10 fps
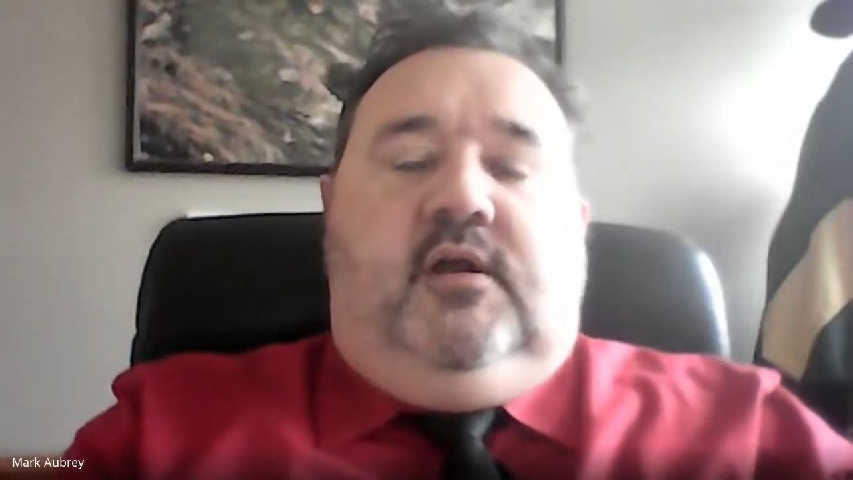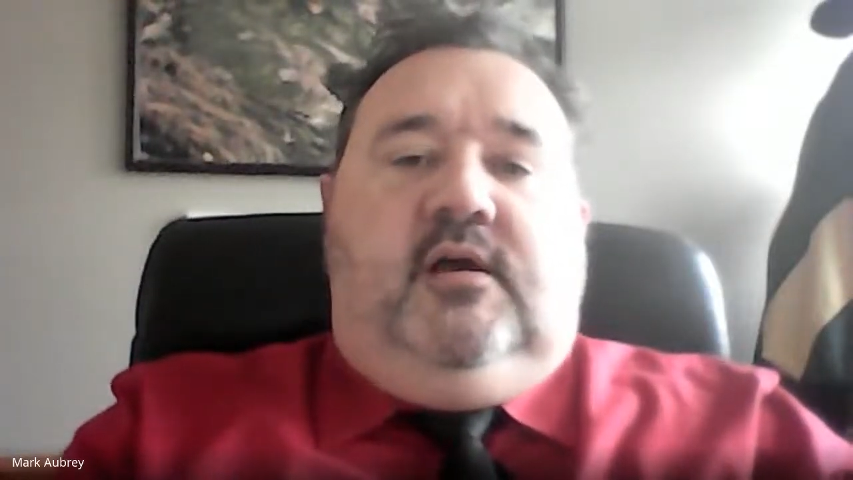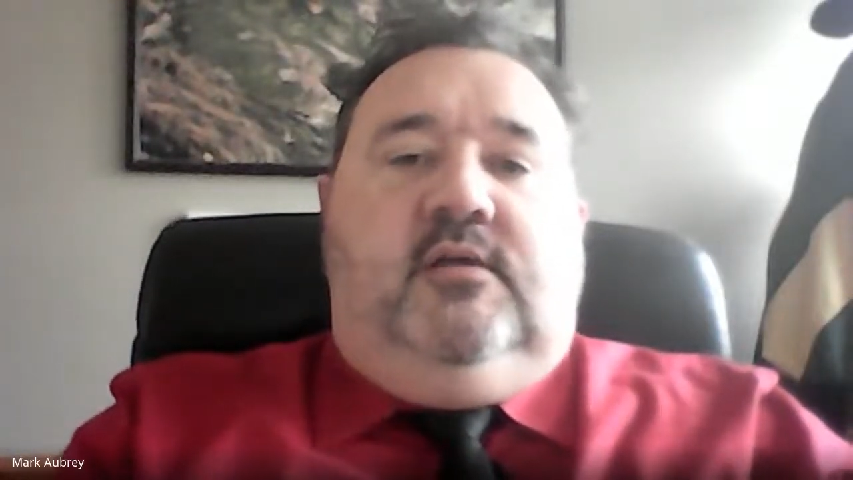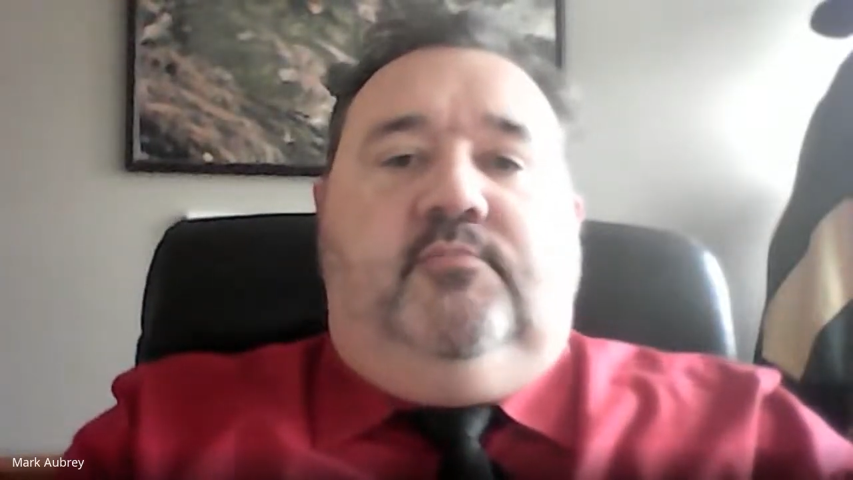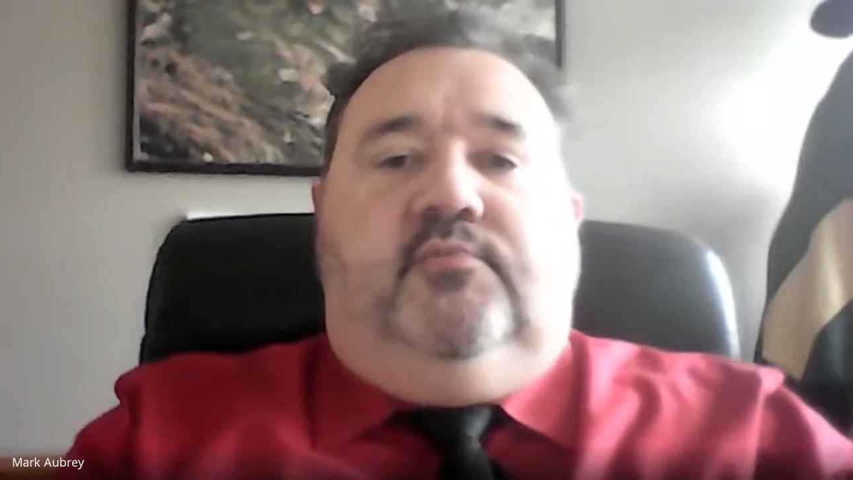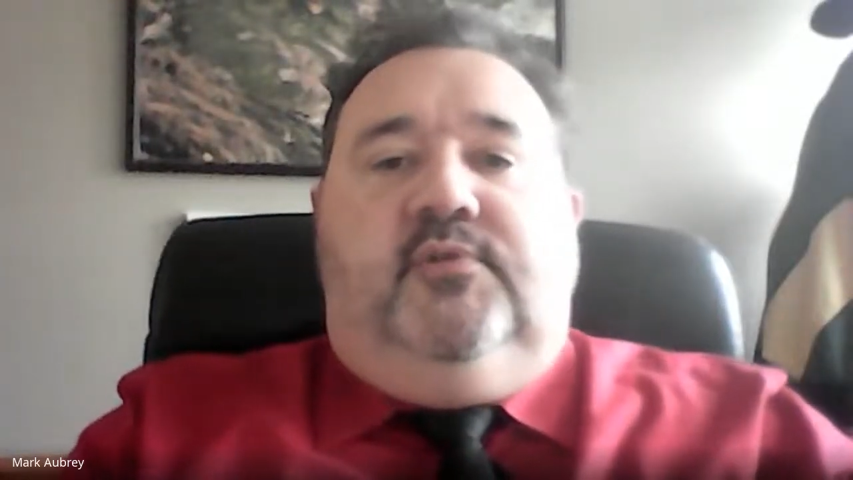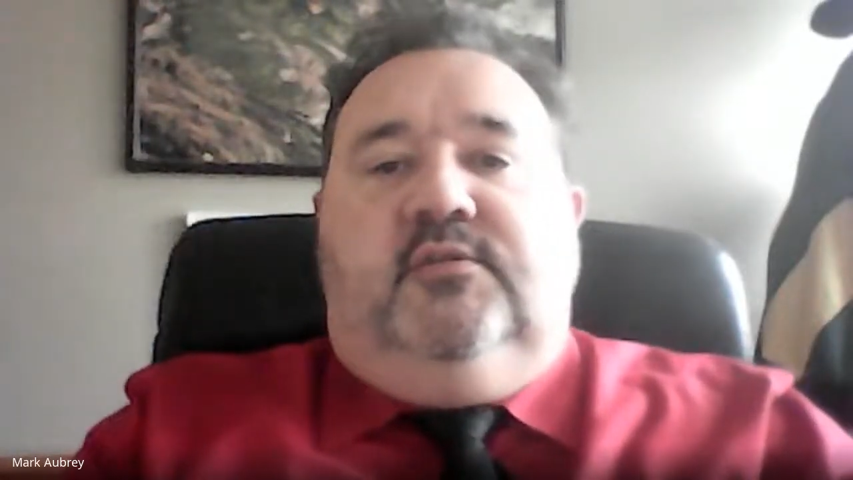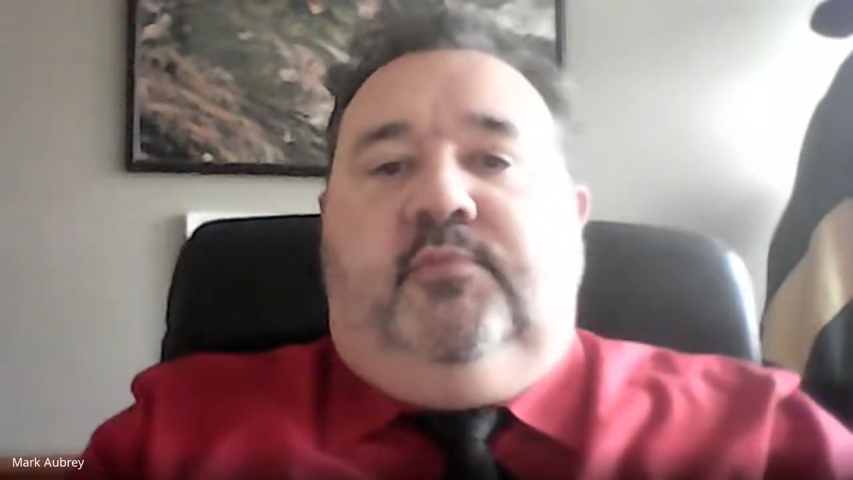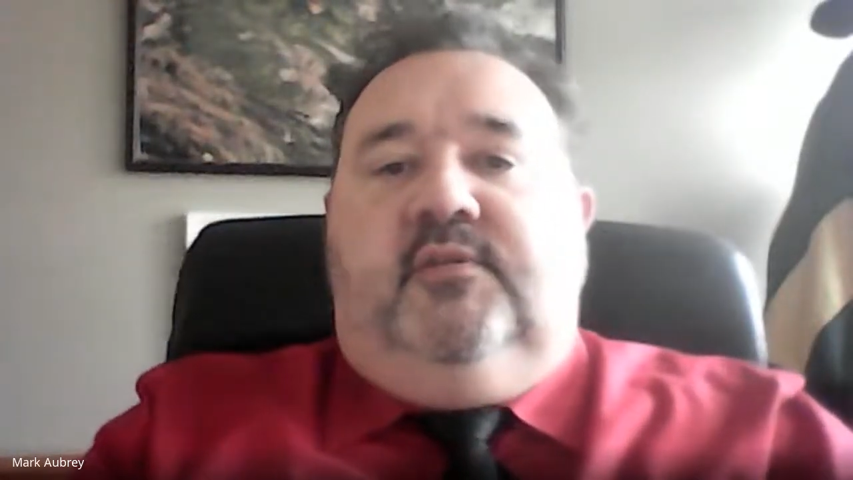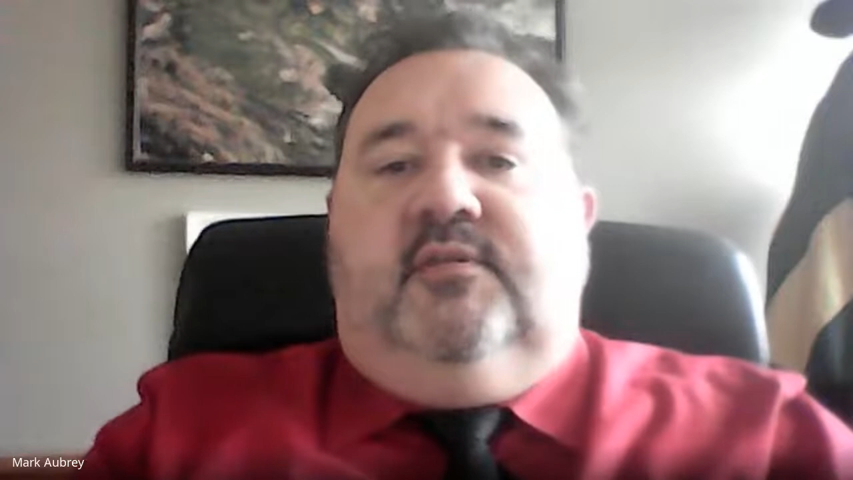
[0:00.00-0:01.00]
I am
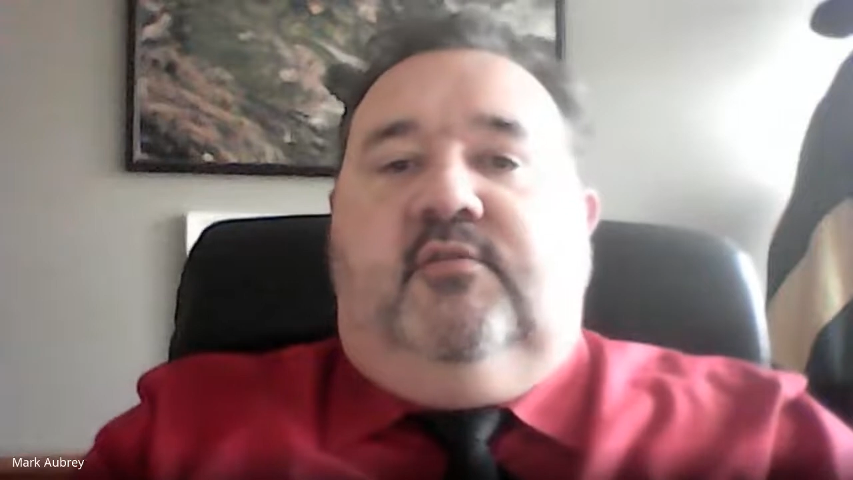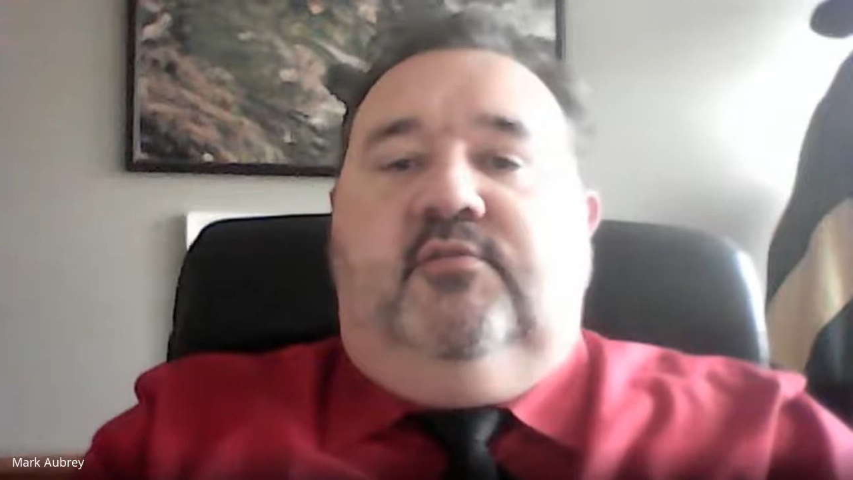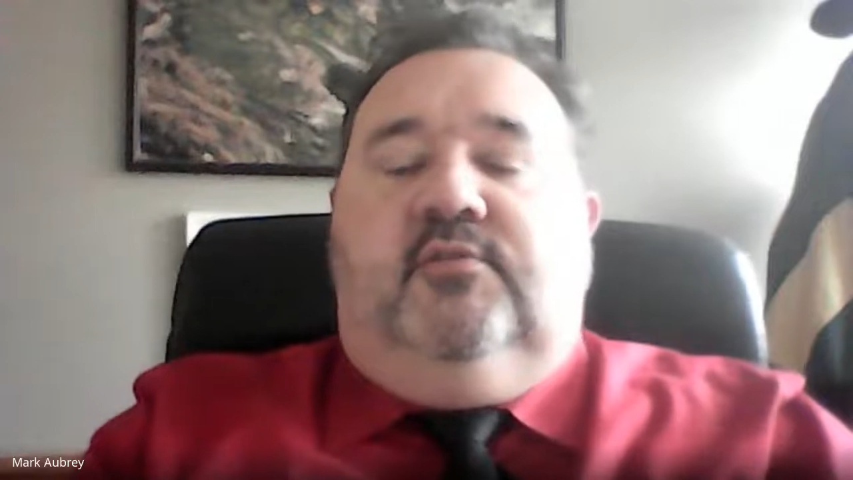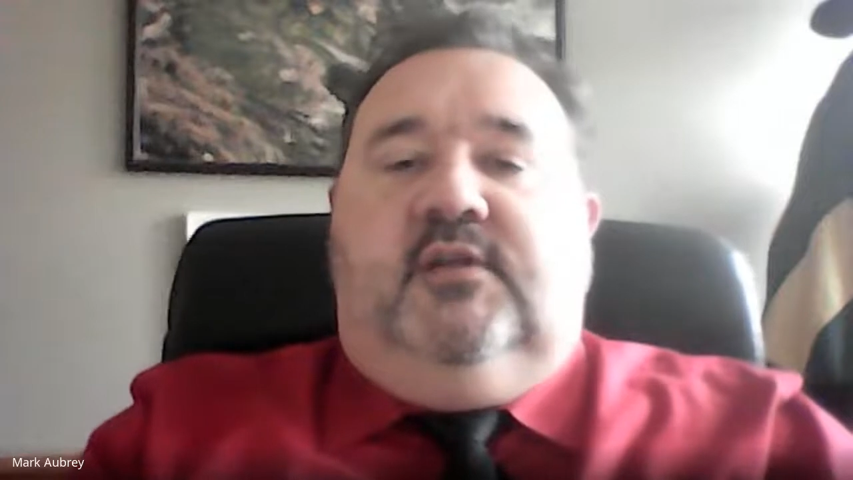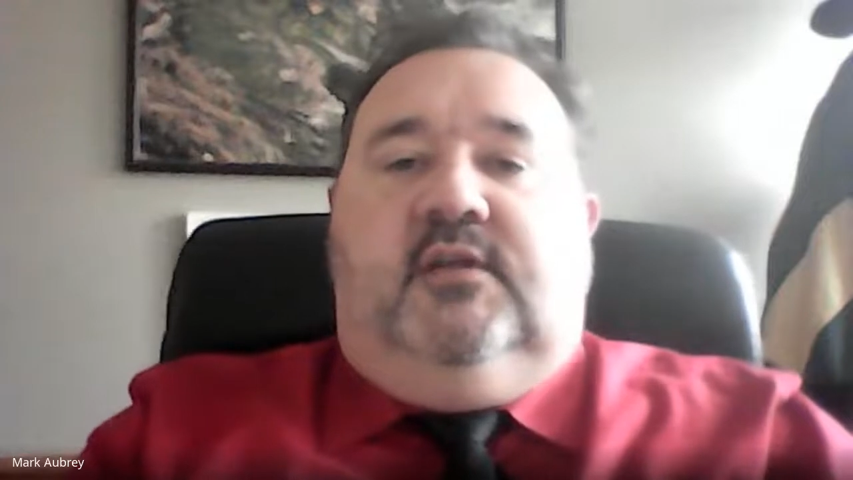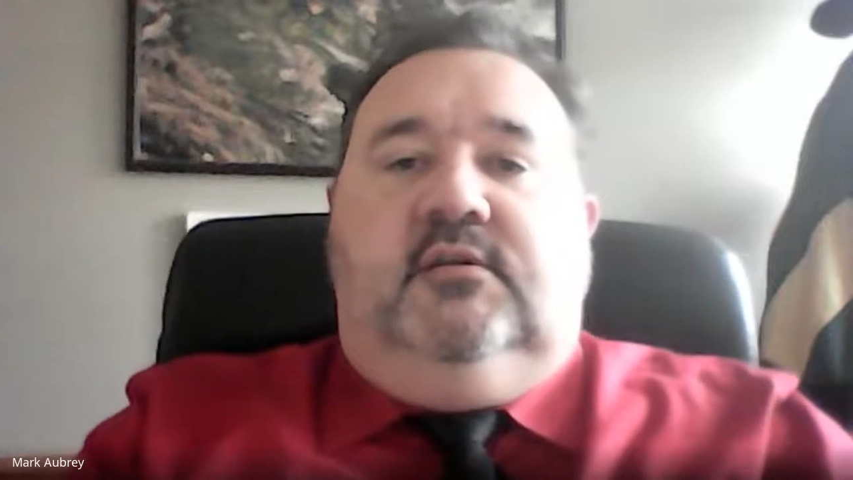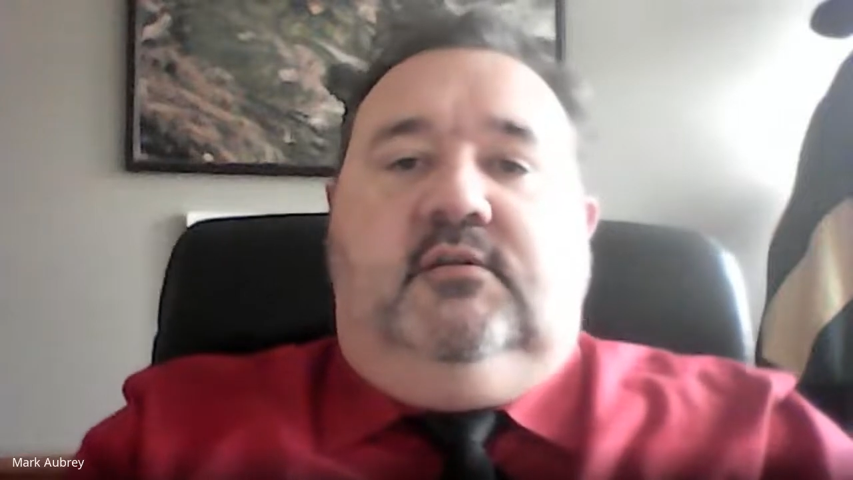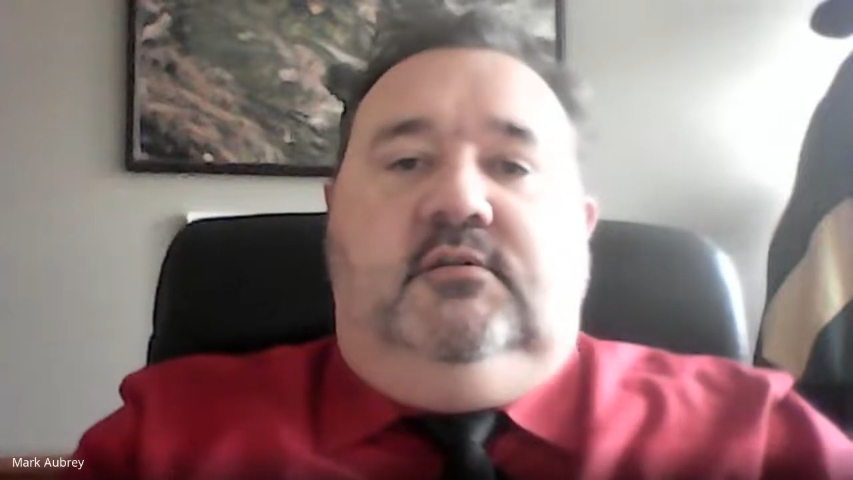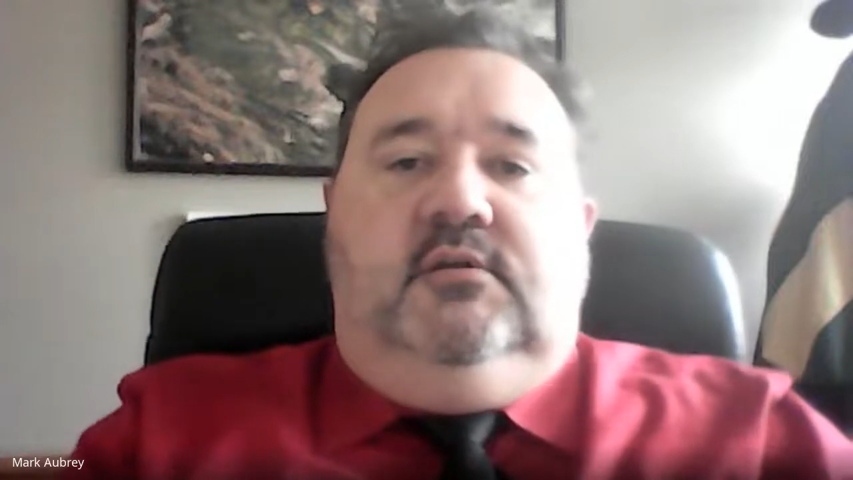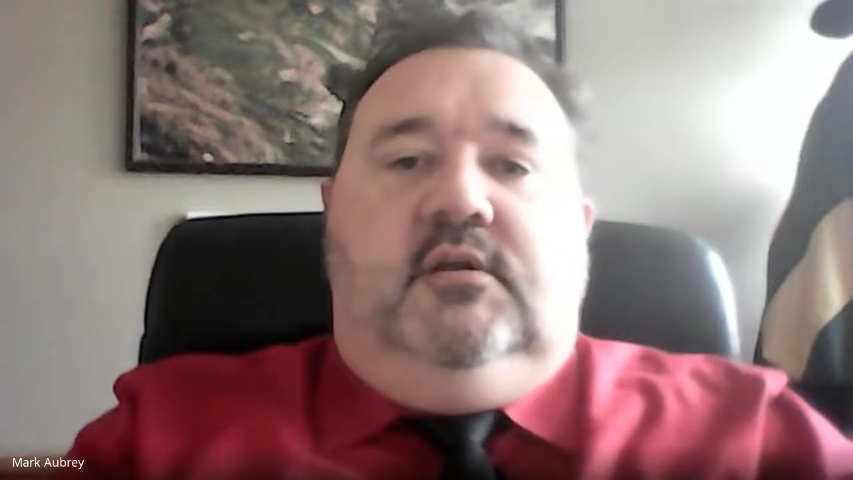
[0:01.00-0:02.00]
principal at South Shore
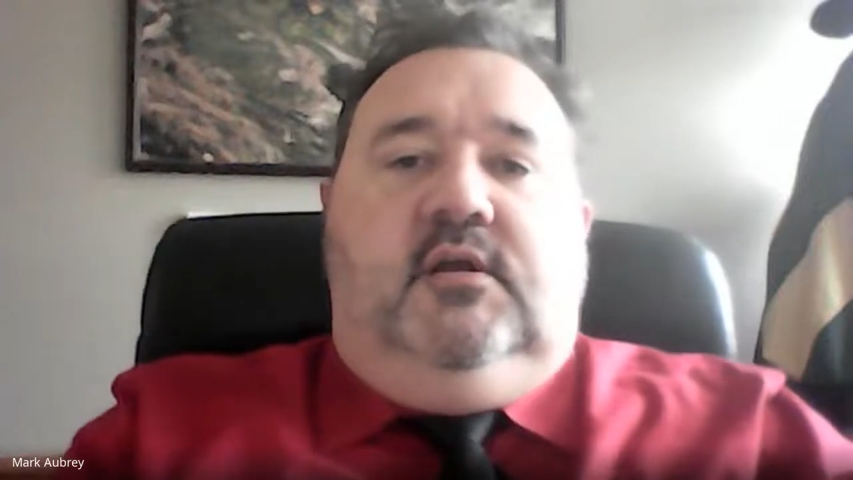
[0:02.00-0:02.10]
Technical.